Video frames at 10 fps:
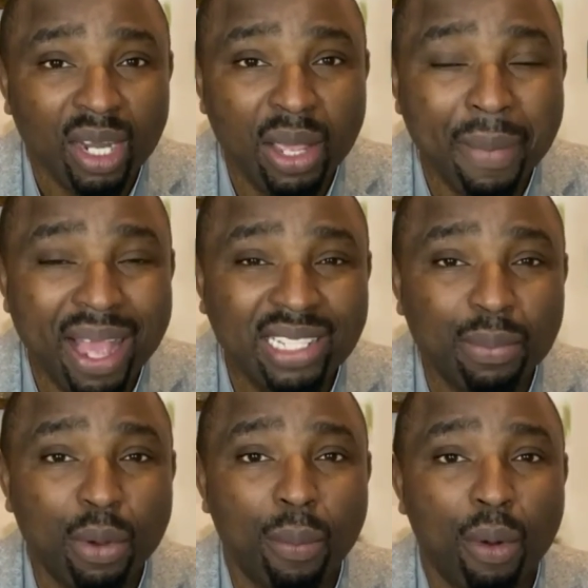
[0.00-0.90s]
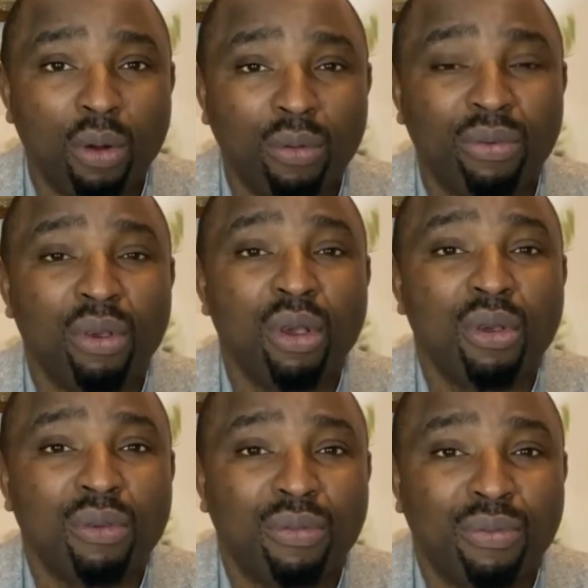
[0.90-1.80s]
a maximum of
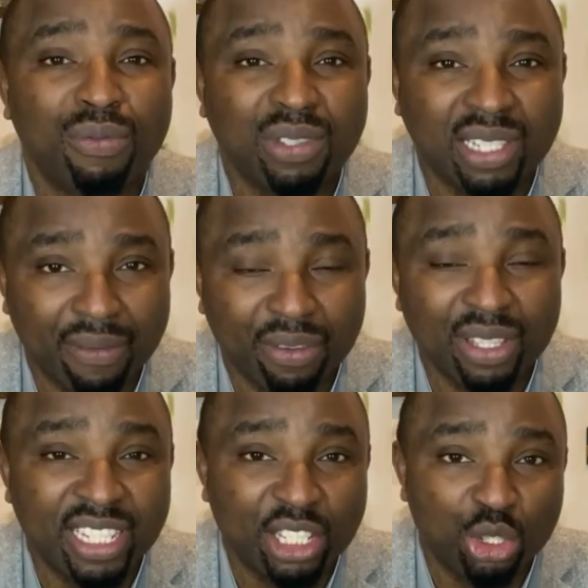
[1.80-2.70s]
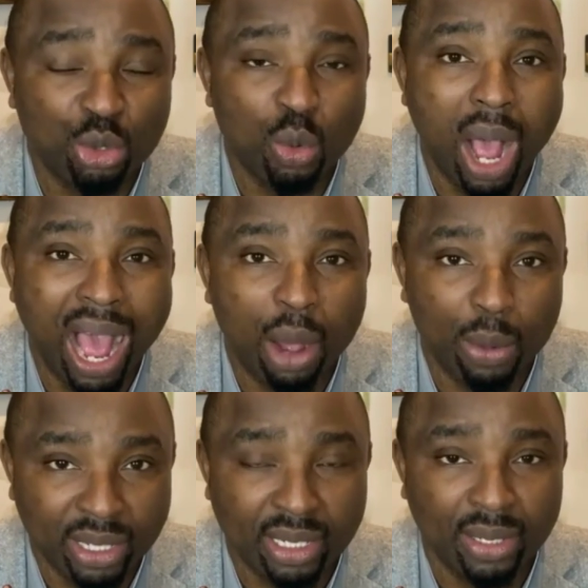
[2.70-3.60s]
72
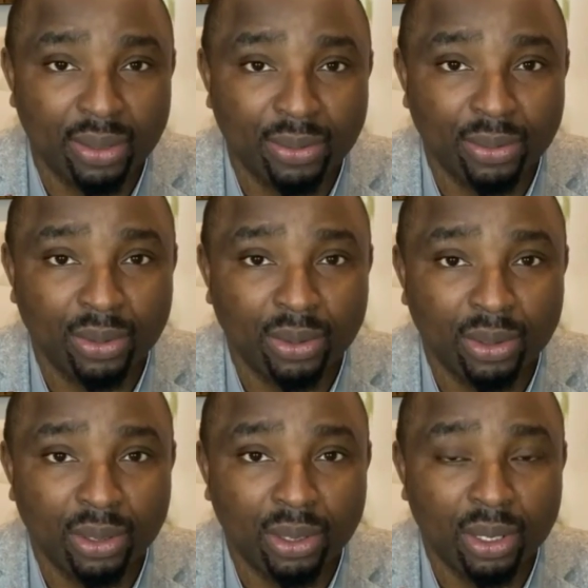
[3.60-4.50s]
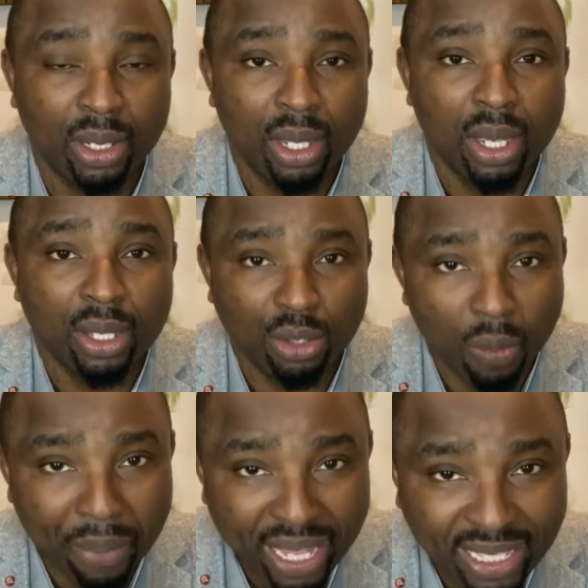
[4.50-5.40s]
hours. So
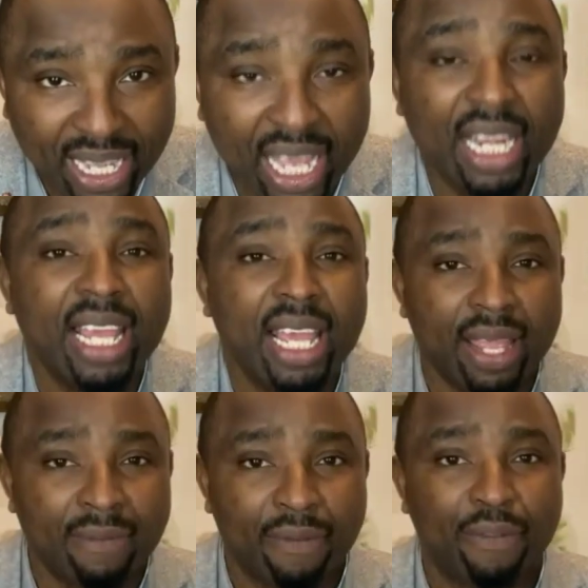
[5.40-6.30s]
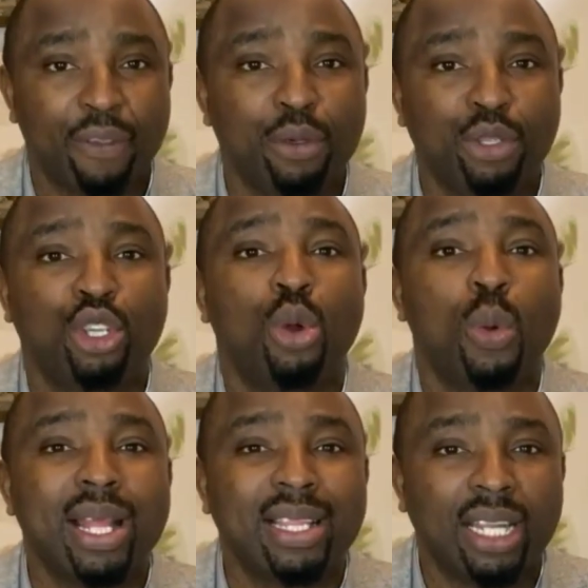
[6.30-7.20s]
basically, in future,
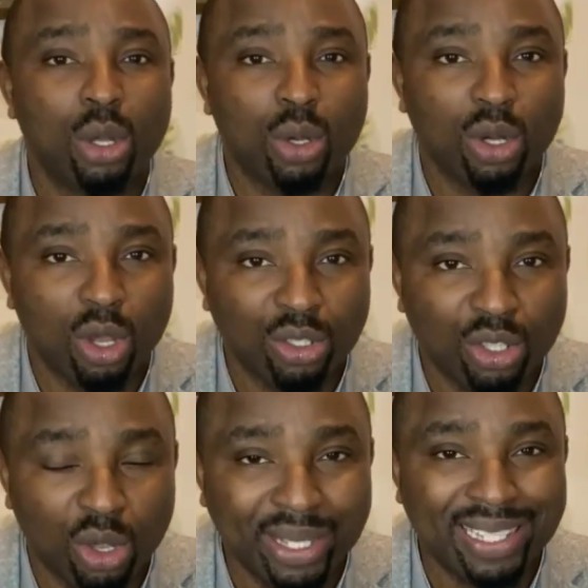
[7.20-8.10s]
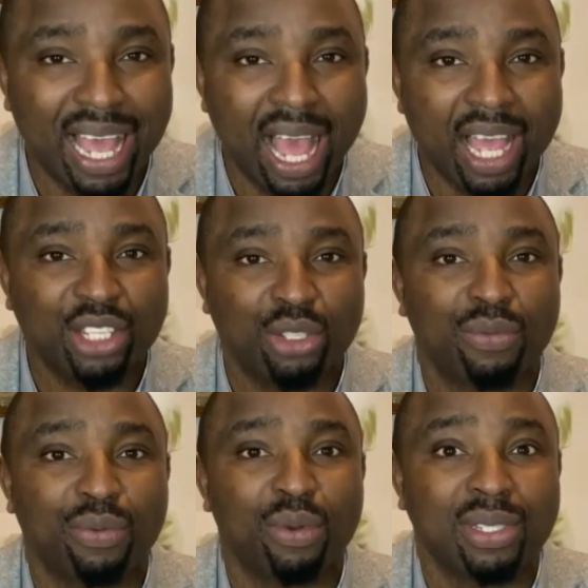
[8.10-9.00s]
when the local authority asks you
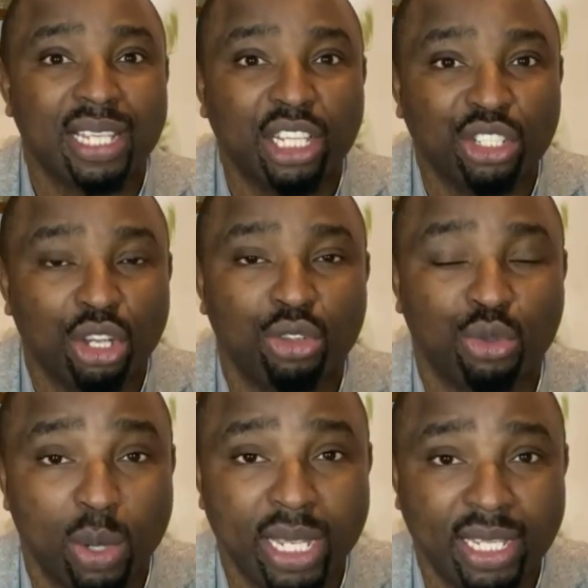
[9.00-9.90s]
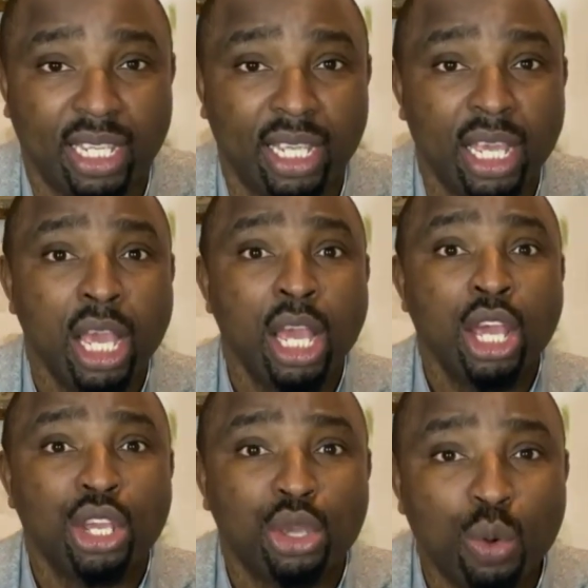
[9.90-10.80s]
for Section 20,
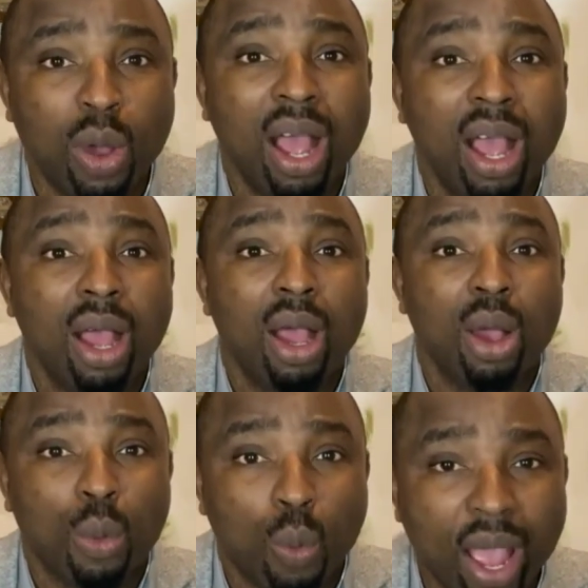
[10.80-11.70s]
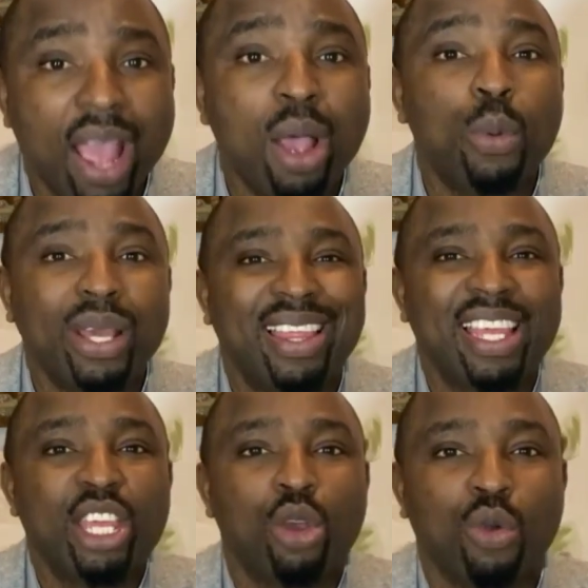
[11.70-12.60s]
you are well
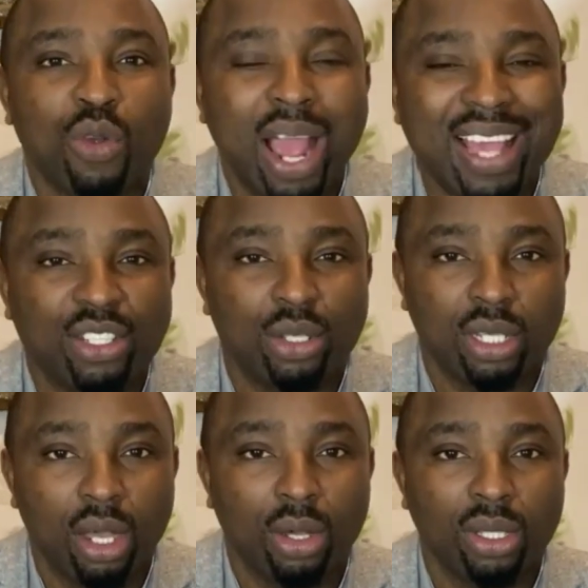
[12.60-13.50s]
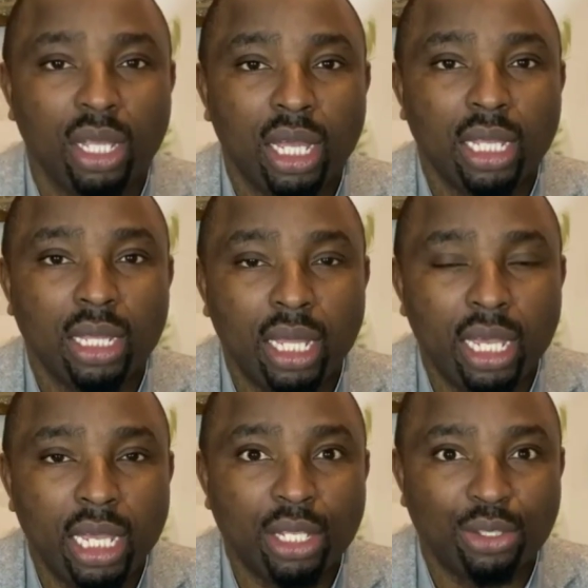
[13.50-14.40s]
within your right to tell
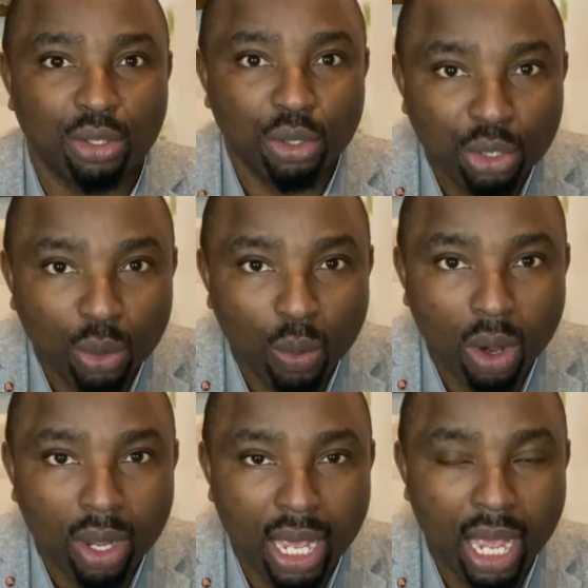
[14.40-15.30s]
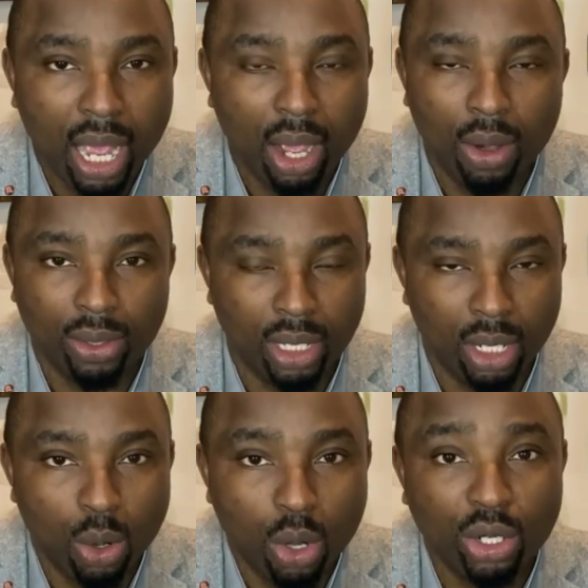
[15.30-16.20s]
the social worker or the
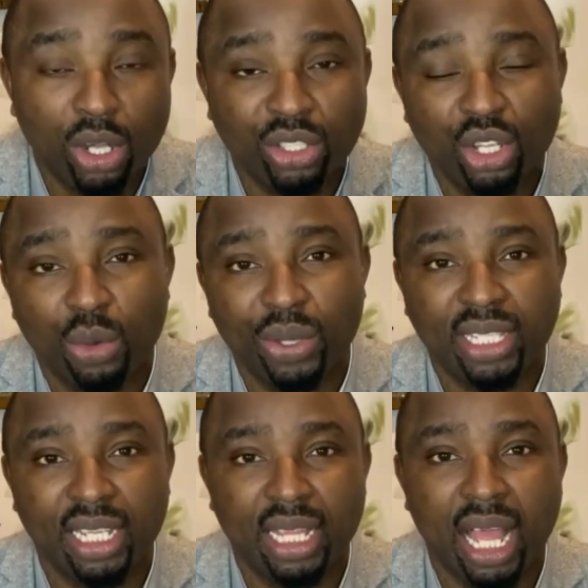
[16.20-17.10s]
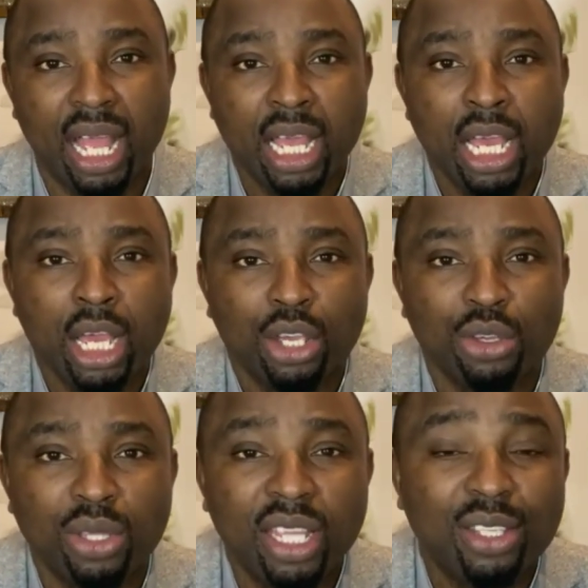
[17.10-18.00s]
local authority that
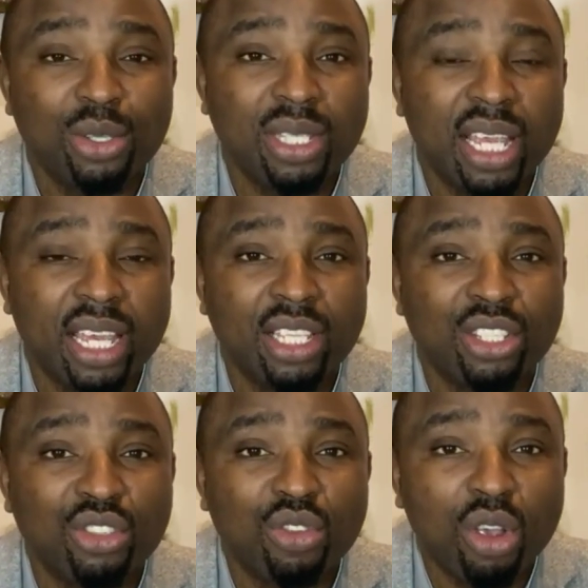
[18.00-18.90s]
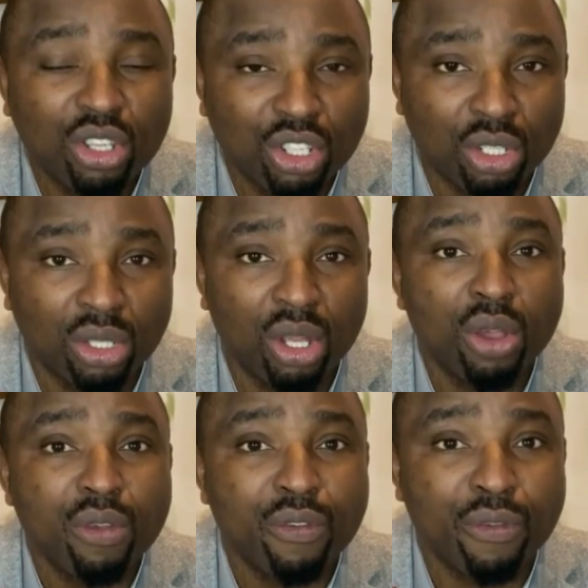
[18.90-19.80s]
you need to take instruction
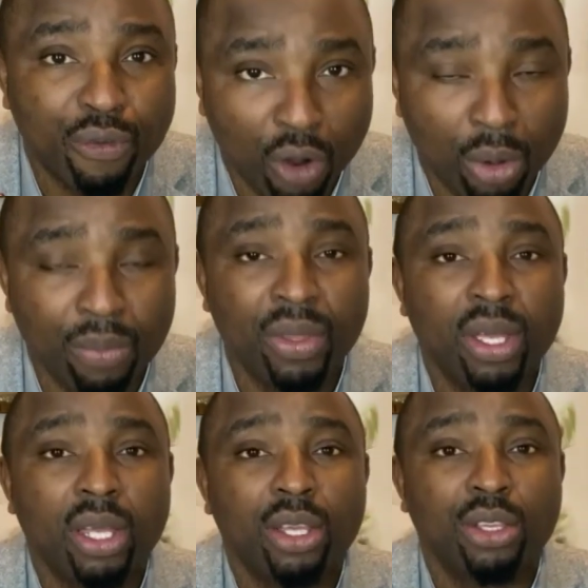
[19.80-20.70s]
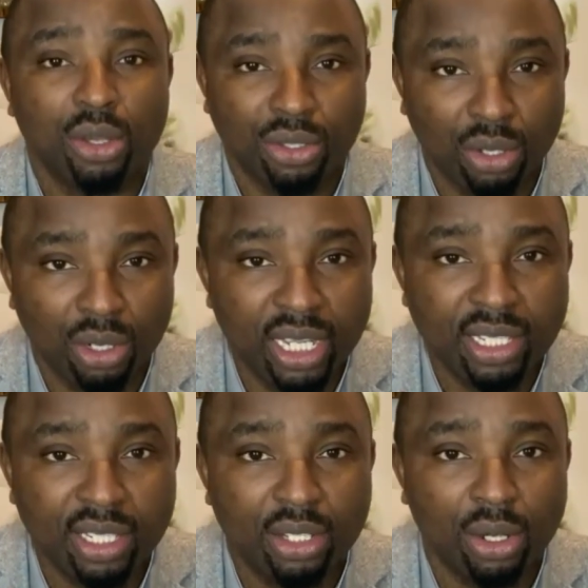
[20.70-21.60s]
from your
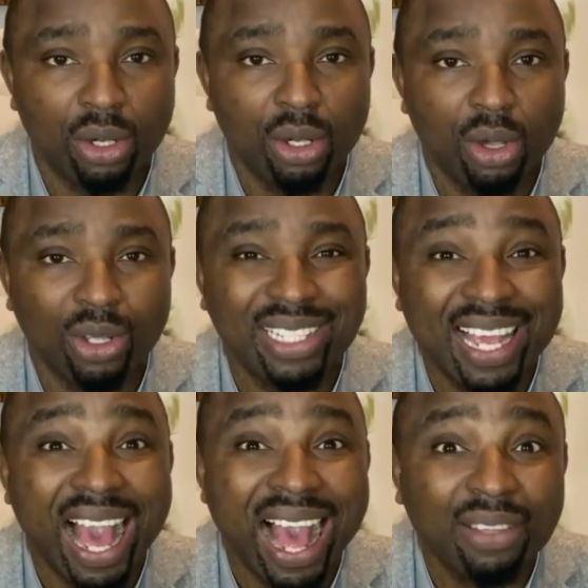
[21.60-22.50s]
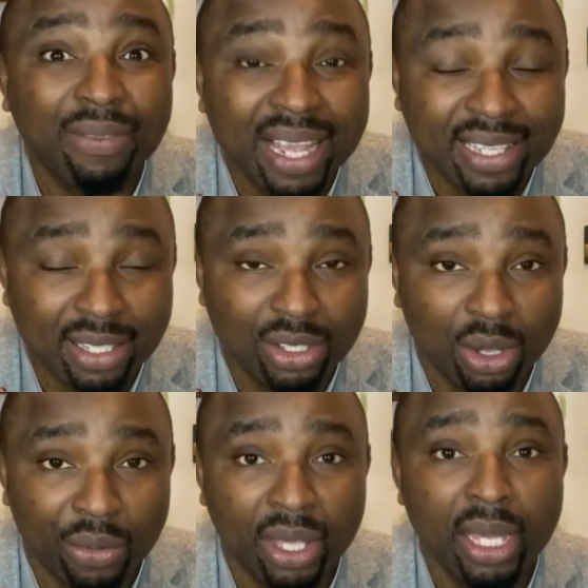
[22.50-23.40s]
solicitor, or take advice
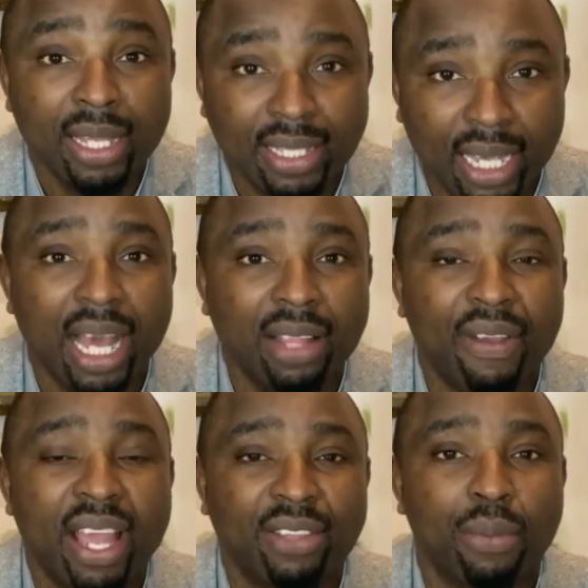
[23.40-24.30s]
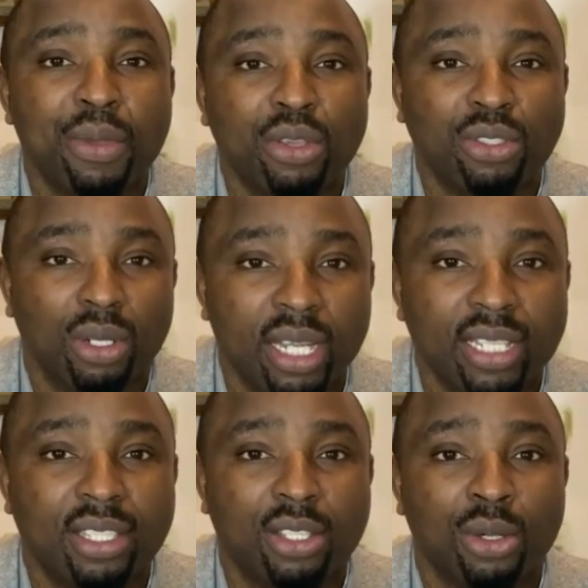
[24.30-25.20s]
from your
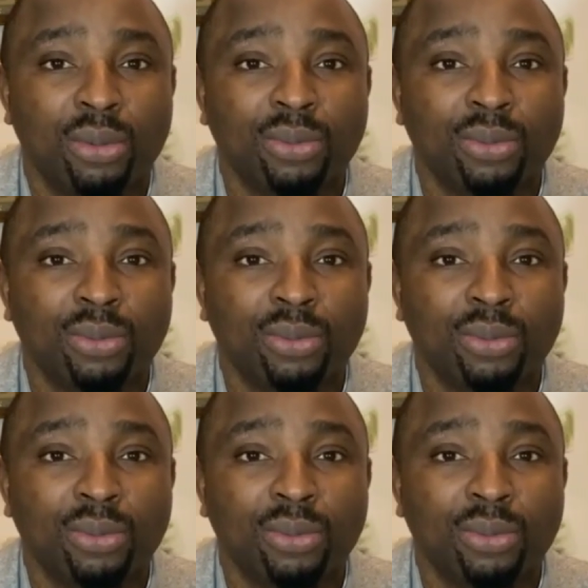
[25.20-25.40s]
solicitor